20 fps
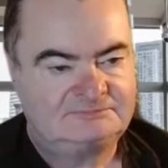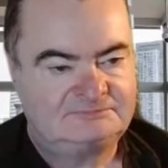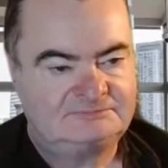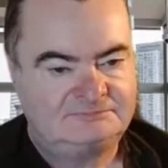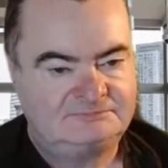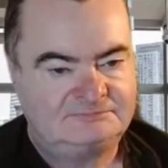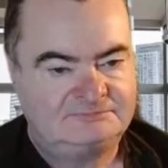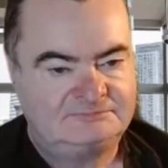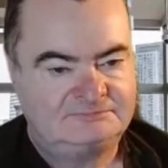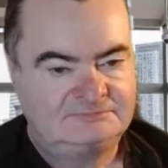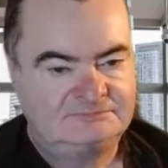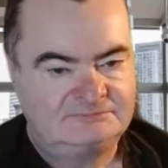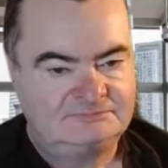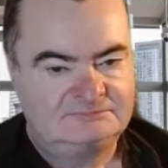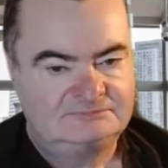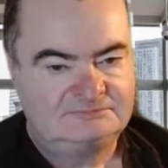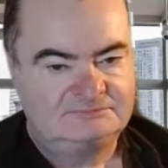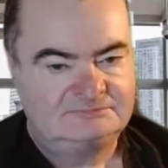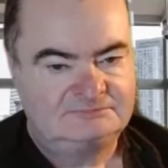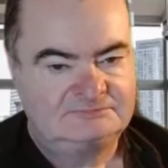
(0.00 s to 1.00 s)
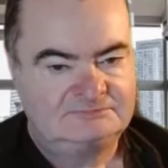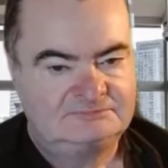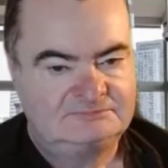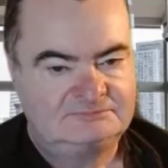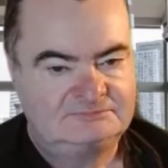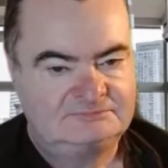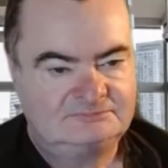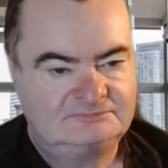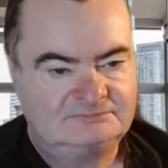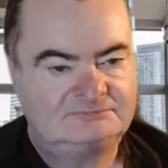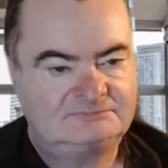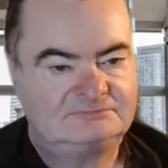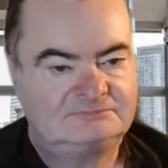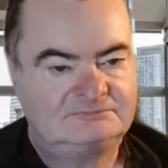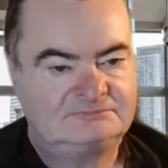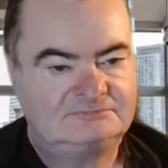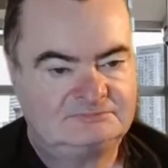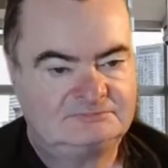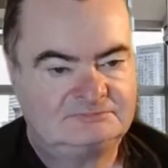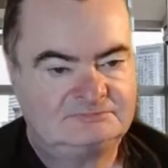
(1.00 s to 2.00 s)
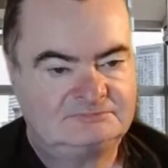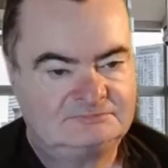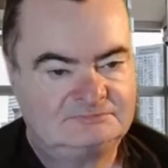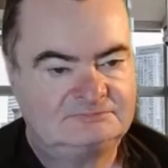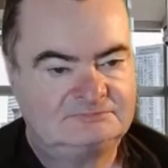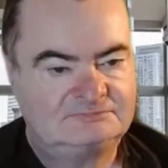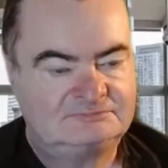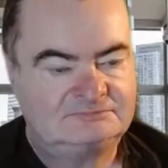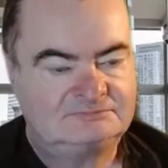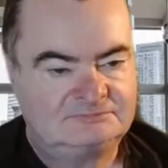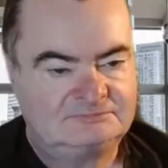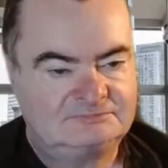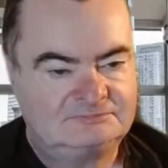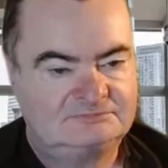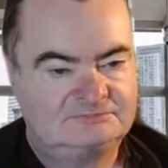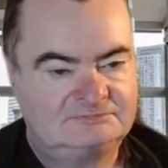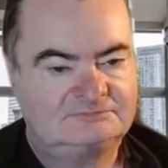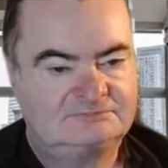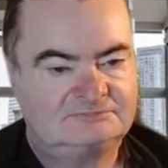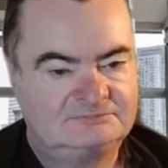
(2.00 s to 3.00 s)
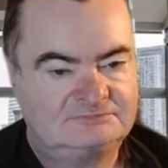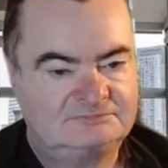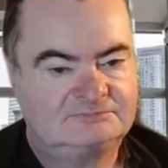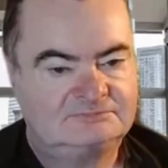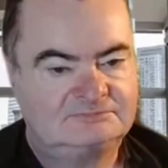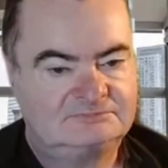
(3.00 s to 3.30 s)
[no speech]